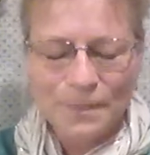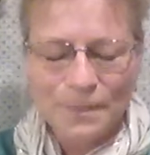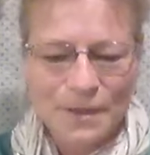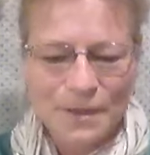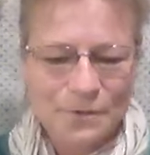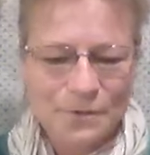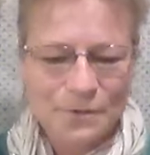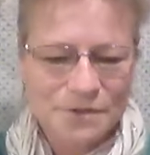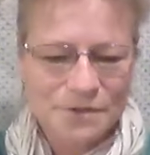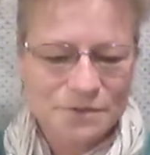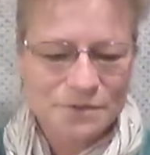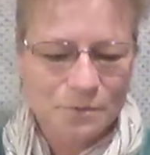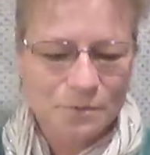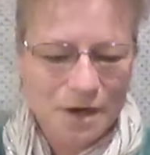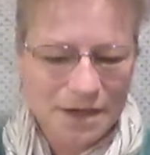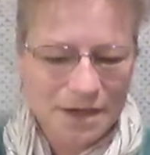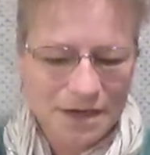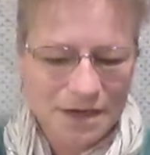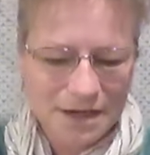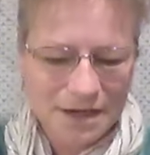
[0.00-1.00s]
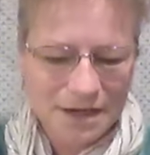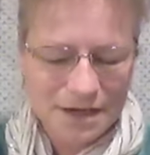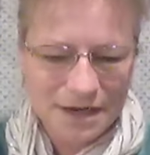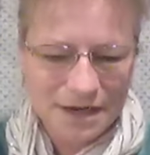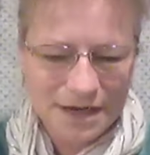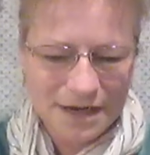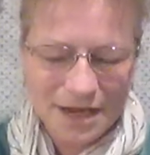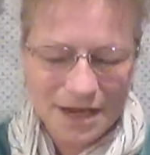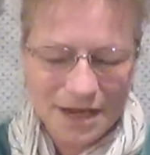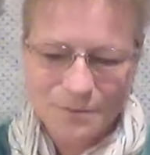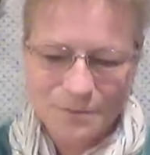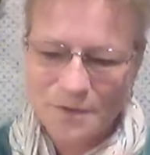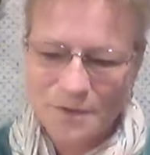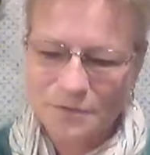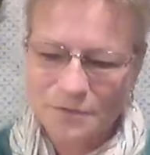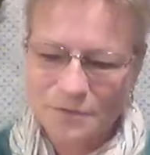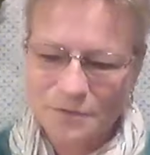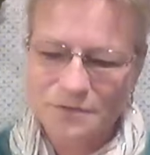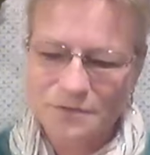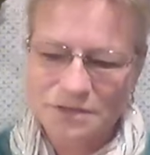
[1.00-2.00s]
there was one, I can't
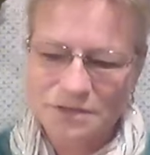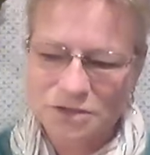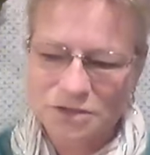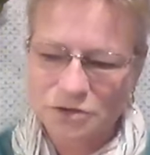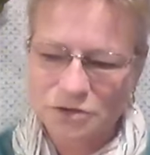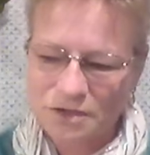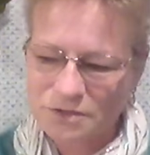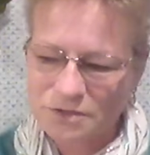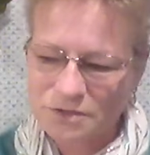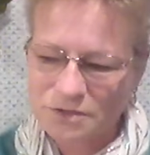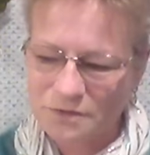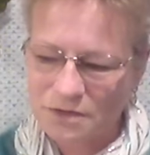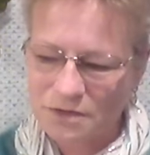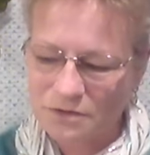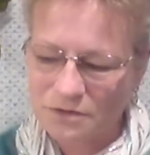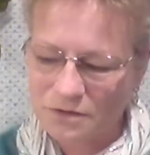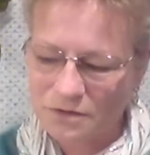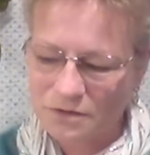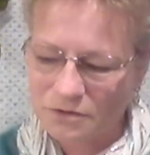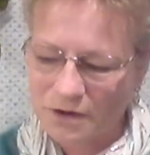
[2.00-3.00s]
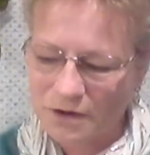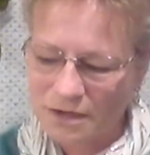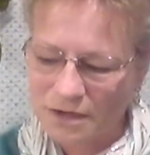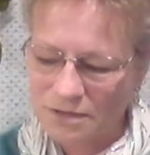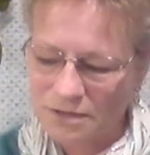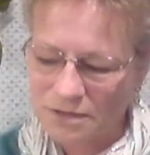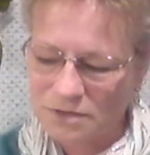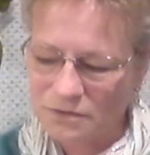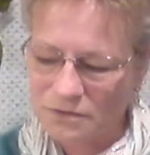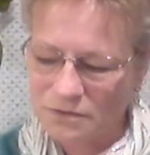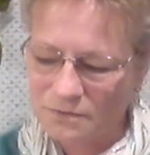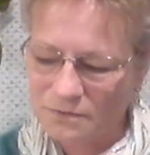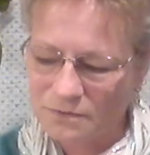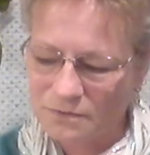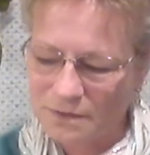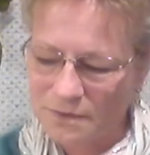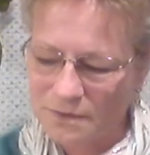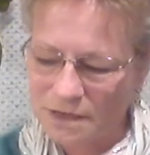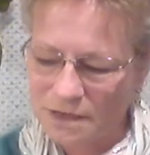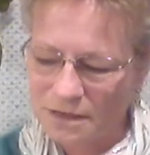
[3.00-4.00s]
remember it was the trust one or the gratitude. It might
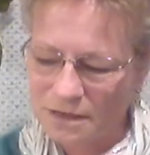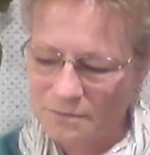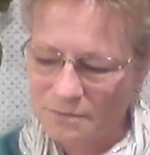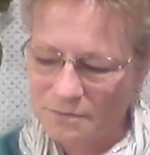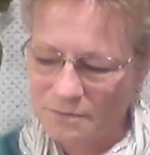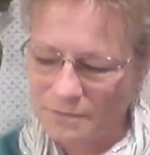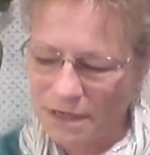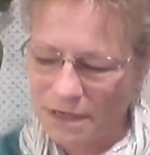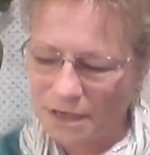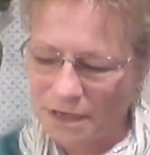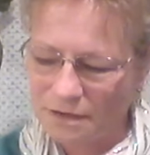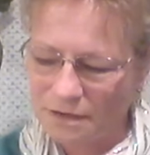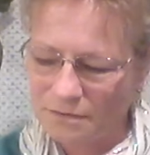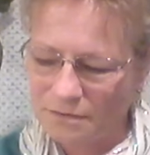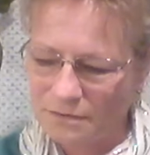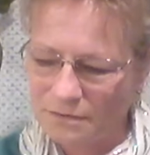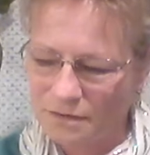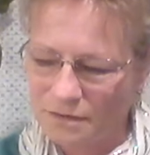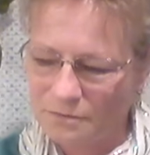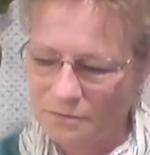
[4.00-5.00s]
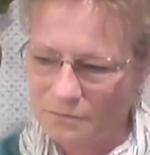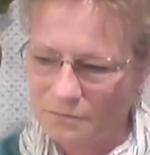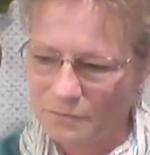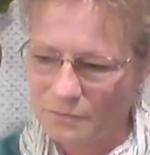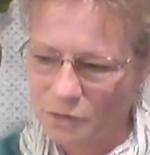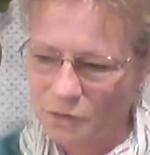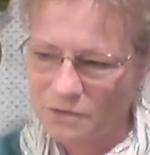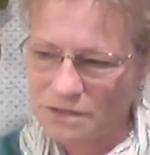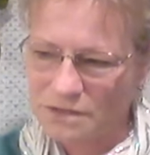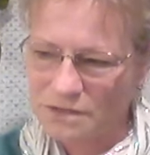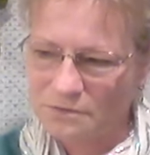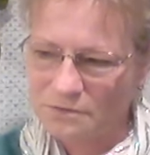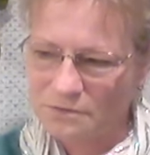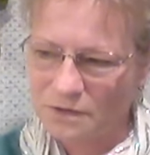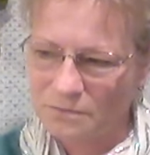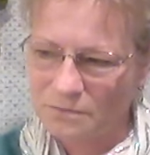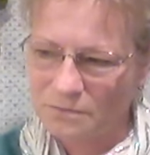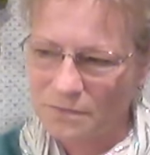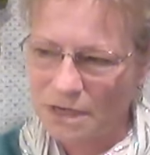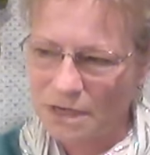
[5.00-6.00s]
have been the money, the more recent
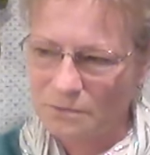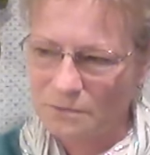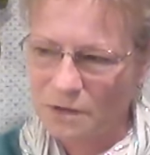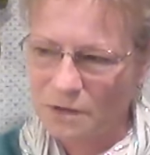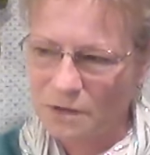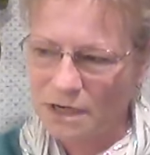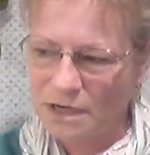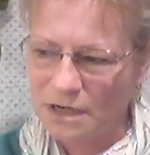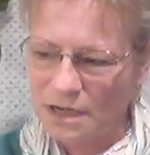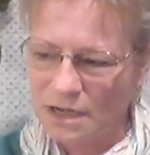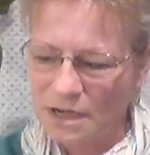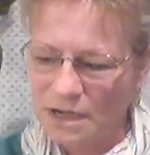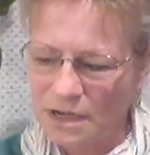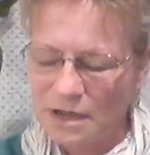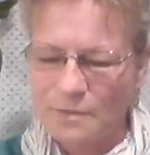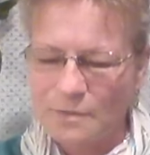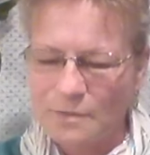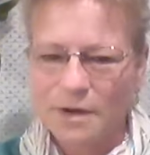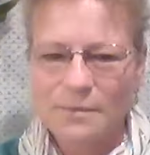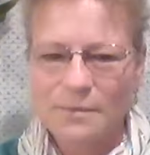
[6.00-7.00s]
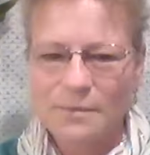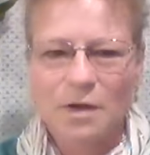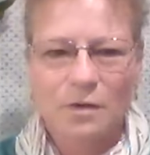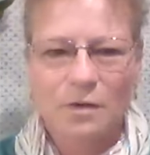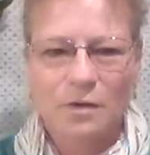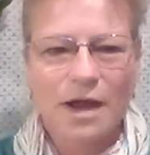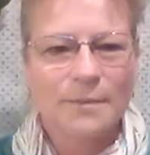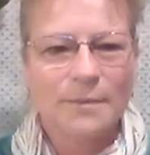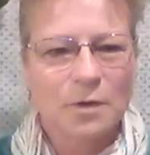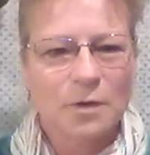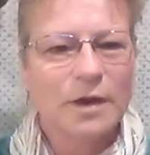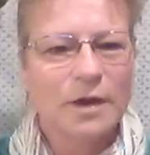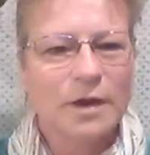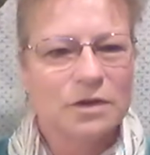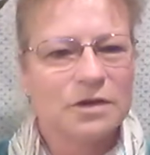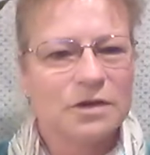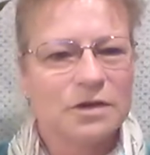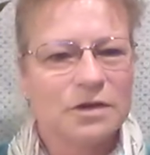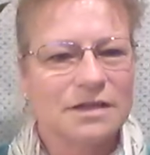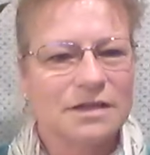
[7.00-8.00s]
one, money one. But I'm, yeah. qu- I'm quite
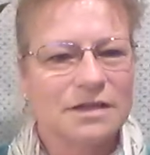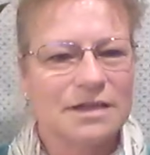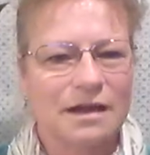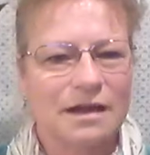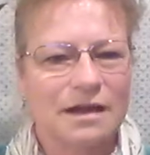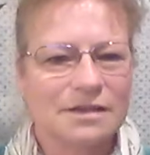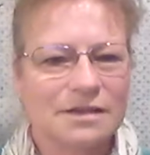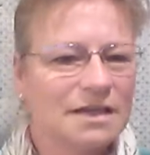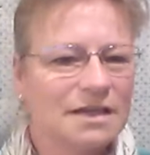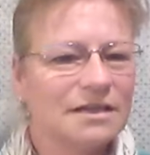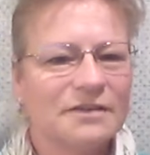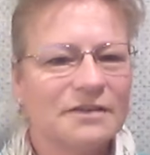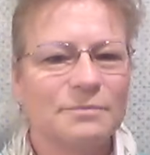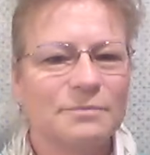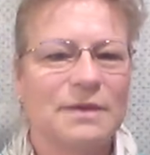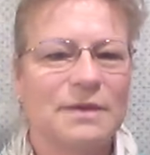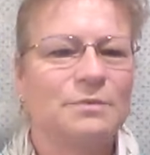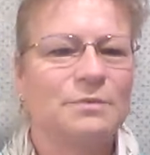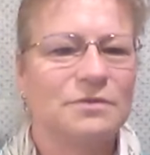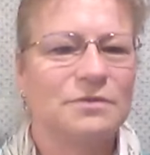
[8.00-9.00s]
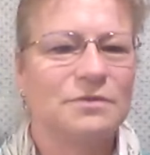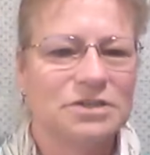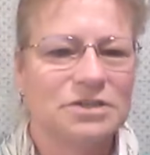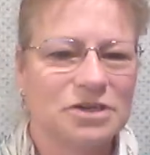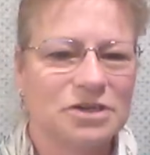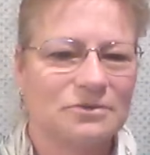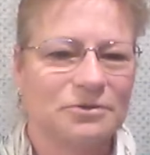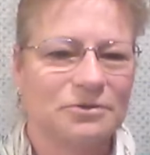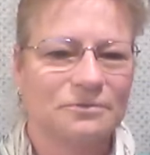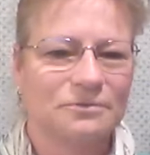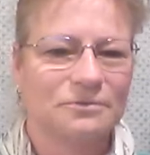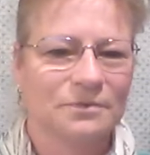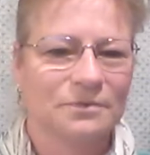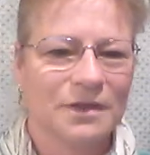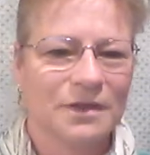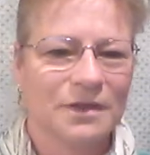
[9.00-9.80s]
good at because I love people in general.